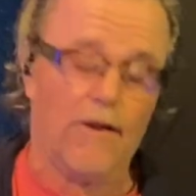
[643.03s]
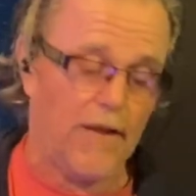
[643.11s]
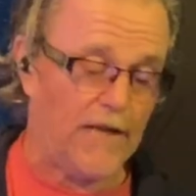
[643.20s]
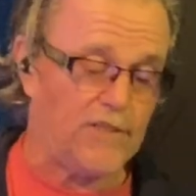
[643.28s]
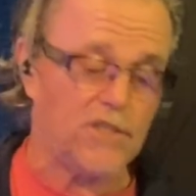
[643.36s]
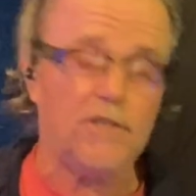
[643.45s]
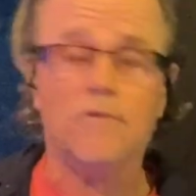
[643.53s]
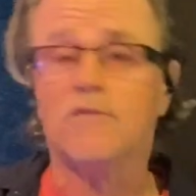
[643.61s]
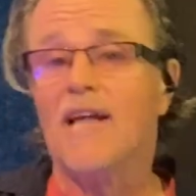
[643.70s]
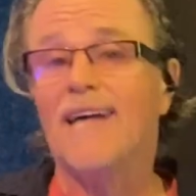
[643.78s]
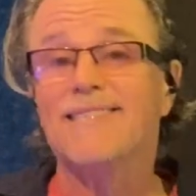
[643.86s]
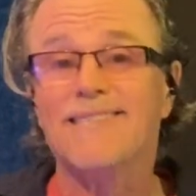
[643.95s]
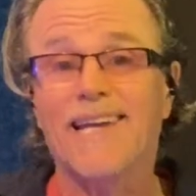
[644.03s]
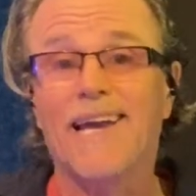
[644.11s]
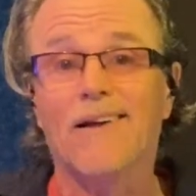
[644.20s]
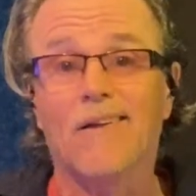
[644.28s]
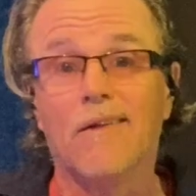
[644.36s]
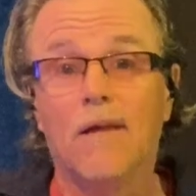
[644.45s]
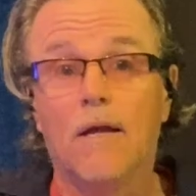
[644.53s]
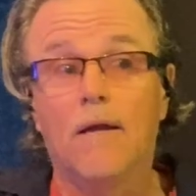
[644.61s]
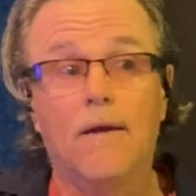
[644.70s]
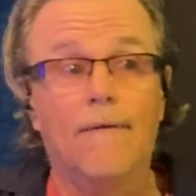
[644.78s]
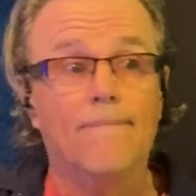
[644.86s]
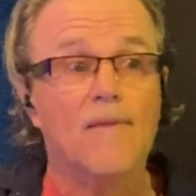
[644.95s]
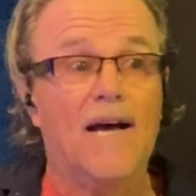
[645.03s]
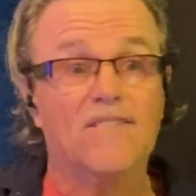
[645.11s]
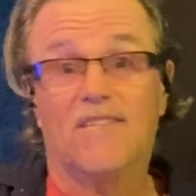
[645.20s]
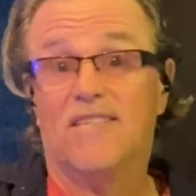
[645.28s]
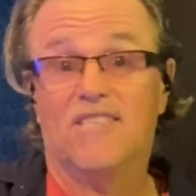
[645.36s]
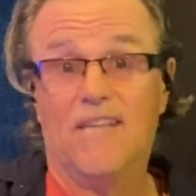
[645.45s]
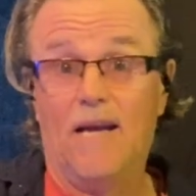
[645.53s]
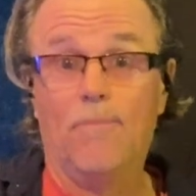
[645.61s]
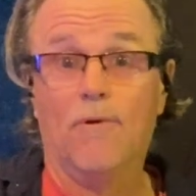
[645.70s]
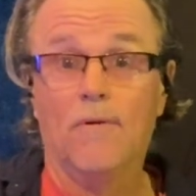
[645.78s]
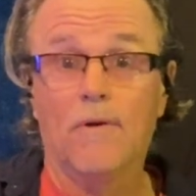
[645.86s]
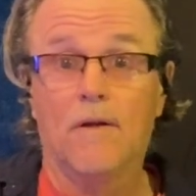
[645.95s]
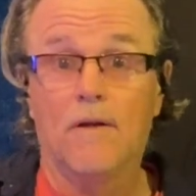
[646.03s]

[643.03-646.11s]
And I just use that scale as an example.